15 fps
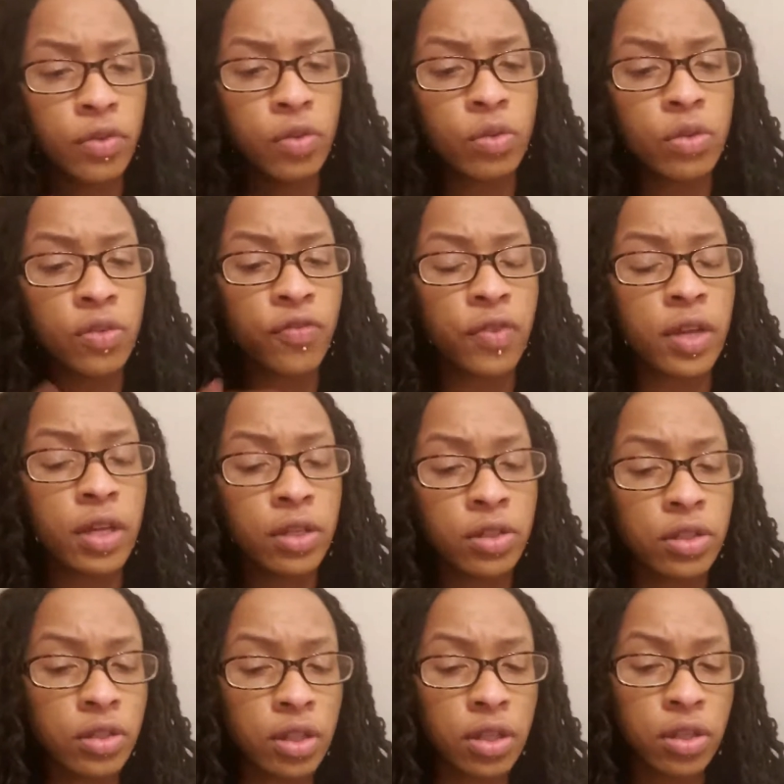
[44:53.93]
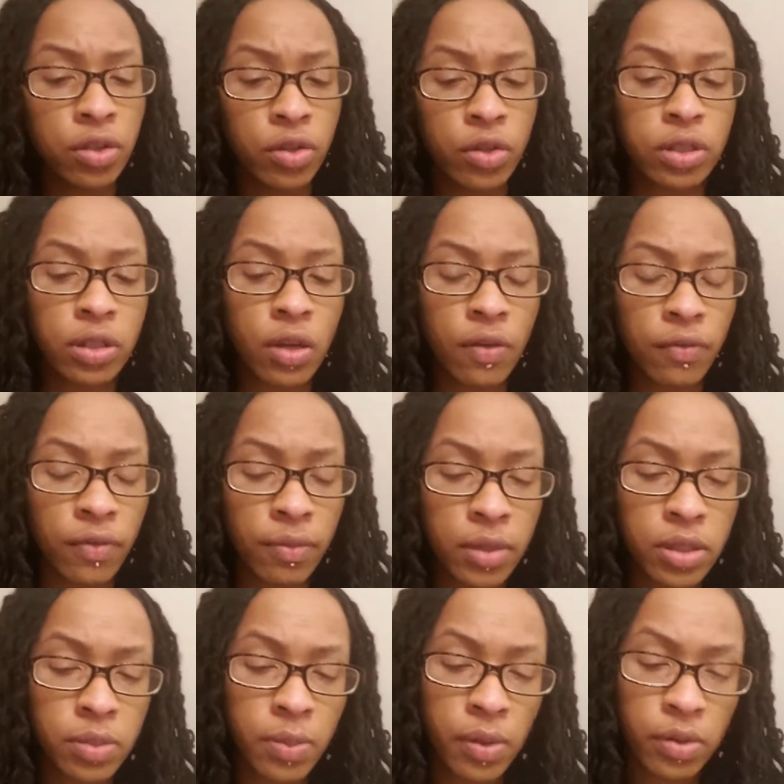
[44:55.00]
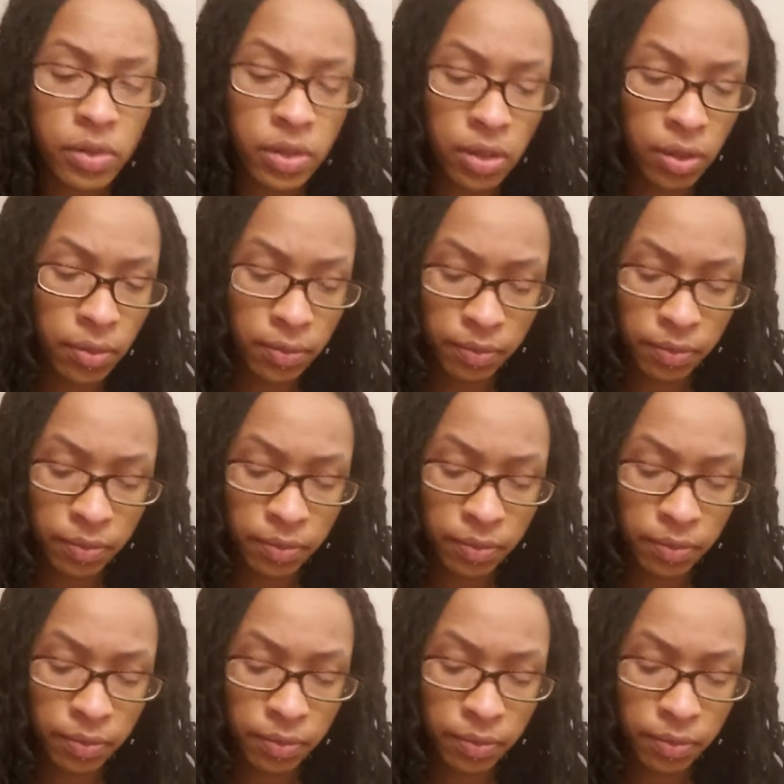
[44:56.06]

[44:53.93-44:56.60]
You defended yourself from this person.